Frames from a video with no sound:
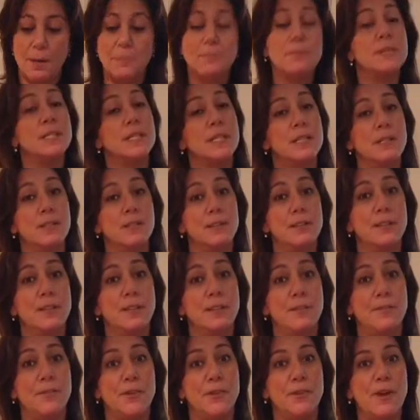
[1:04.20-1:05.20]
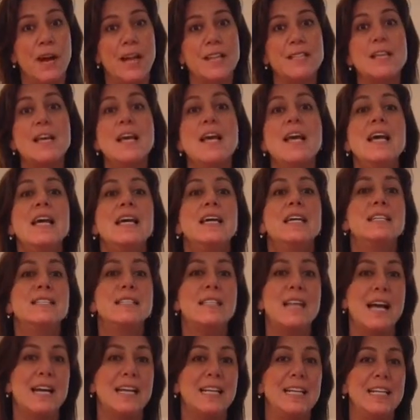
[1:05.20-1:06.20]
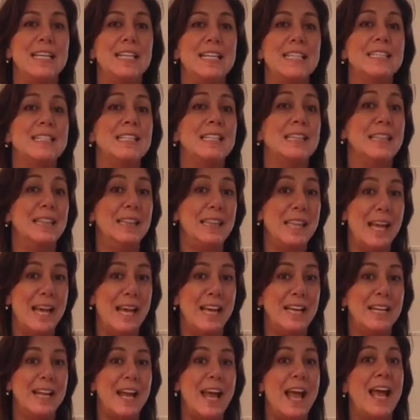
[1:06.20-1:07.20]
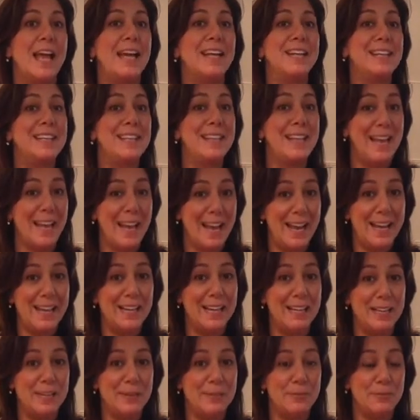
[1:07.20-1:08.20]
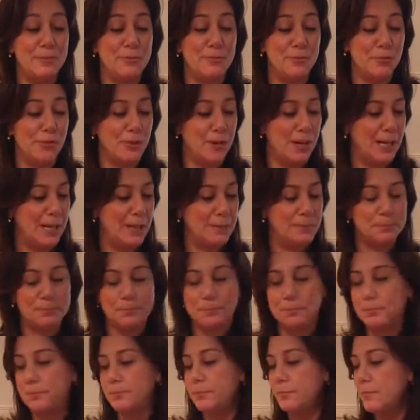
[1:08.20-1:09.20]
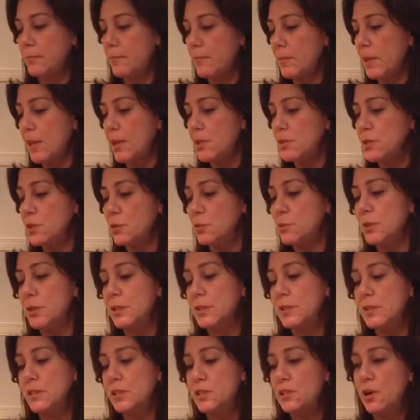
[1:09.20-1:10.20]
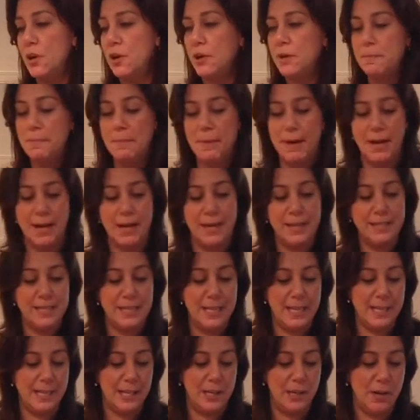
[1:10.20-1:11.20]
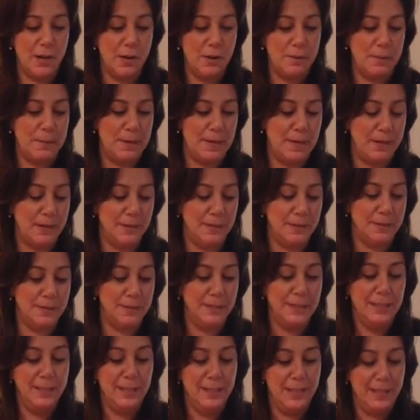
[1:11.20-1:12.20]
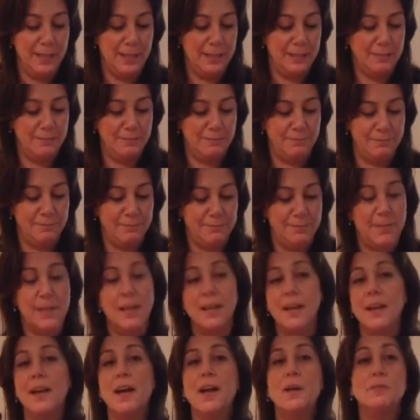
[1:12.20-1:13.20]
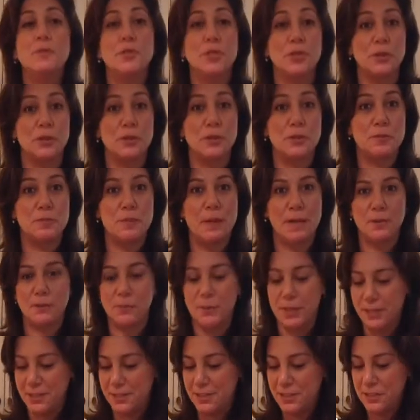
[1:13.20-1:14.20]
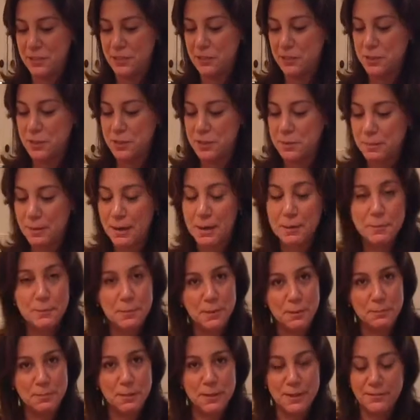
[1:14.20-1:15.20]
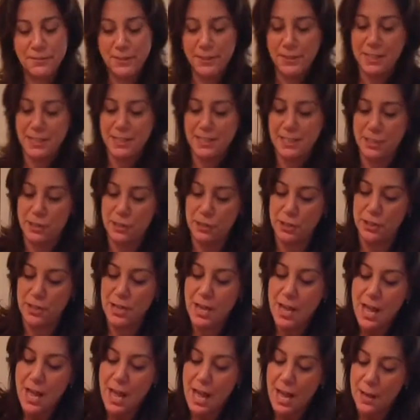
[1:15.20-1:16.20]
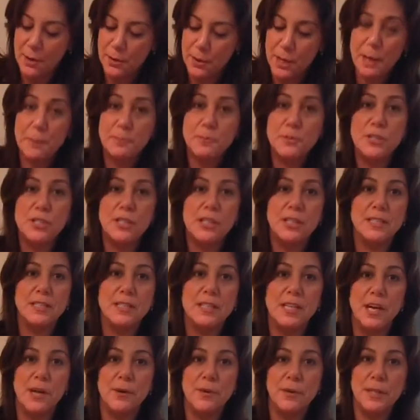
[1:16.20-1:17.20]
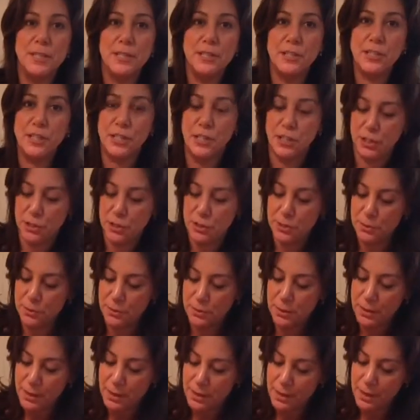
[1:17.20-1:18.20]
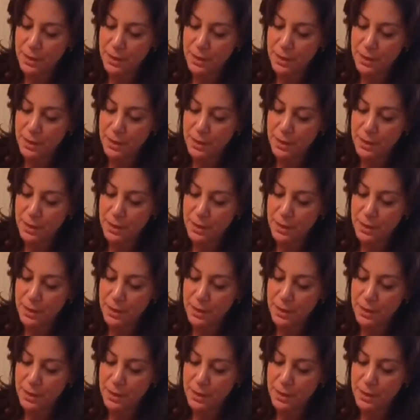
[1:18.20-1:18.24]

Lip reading: pot, particularly for rice, is that it's lead and cadmium free. So we're going to start by taking our butter, and I'm sure there's better ways to do this, but I'm a bit of a lazy cook, and I'm just going to